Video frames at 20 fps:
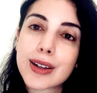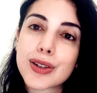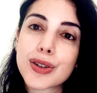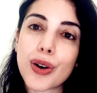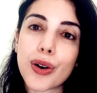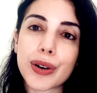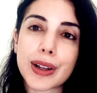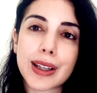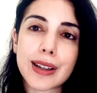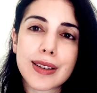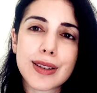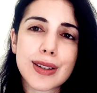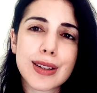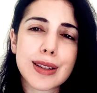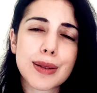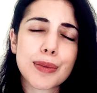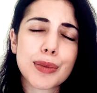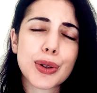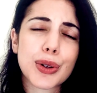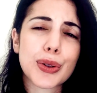talking to
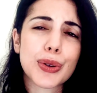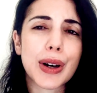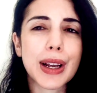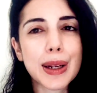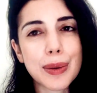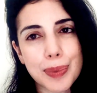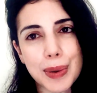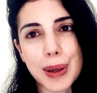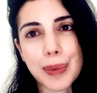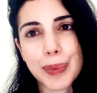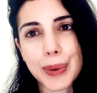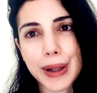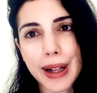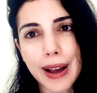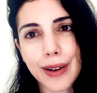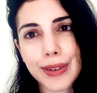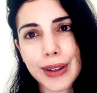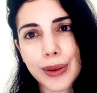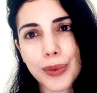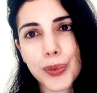some great people,
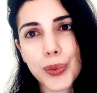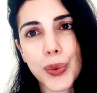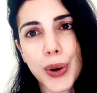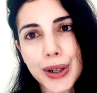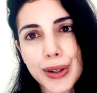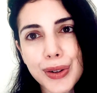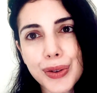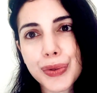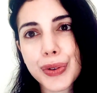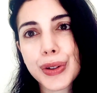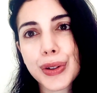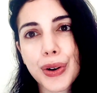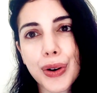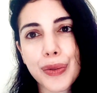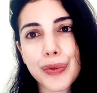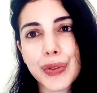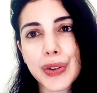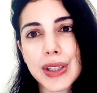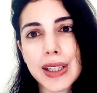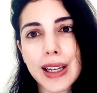having wonderful
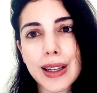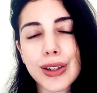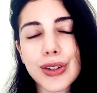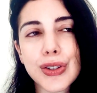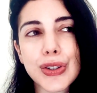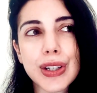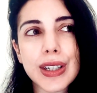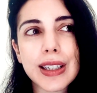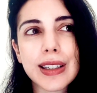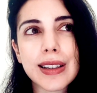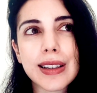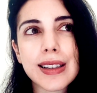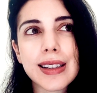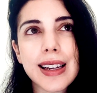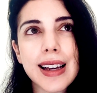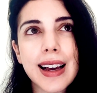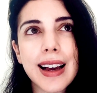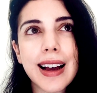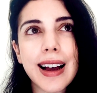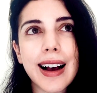conversations.
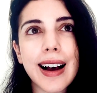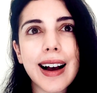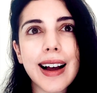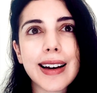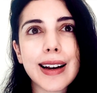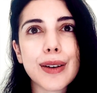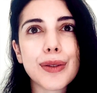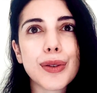And